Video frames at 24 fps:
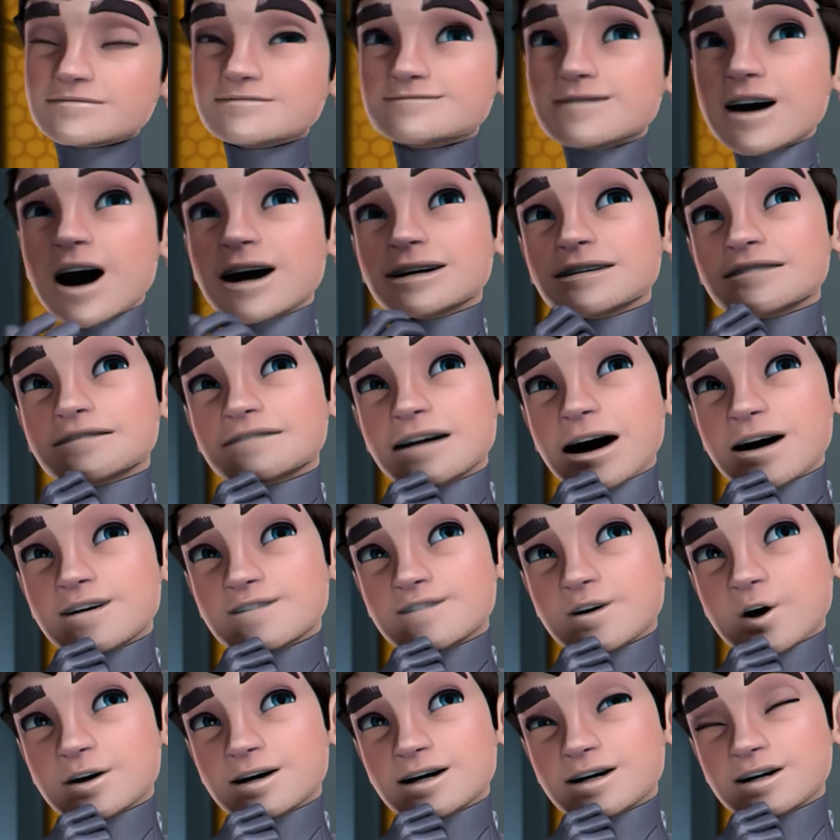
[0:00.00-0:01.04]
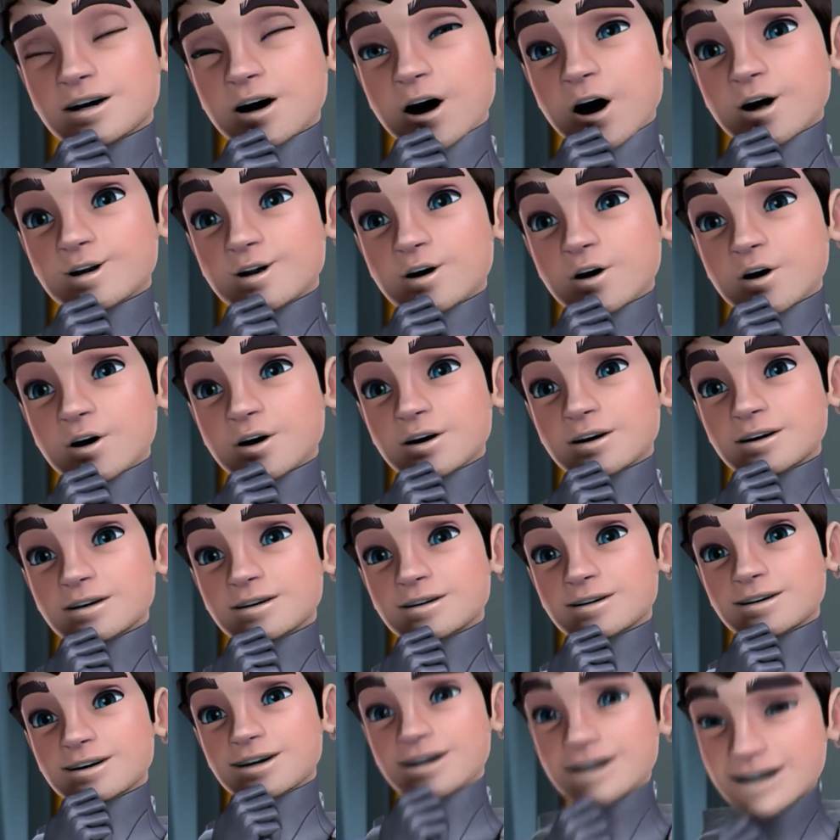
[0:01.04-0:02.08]
My favorite color
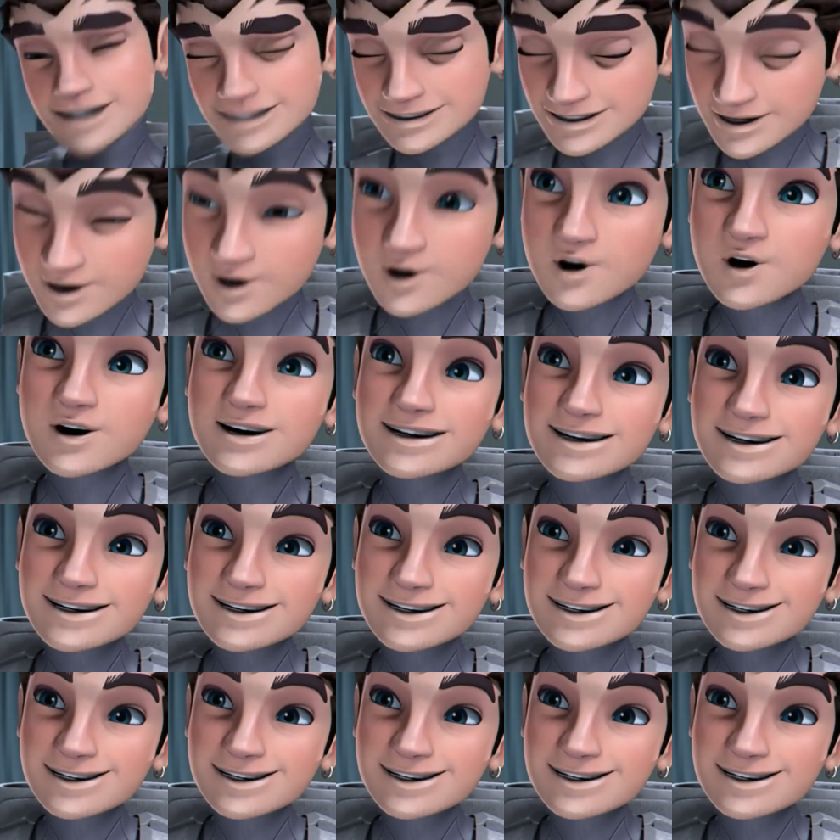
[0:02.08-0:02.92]
is green.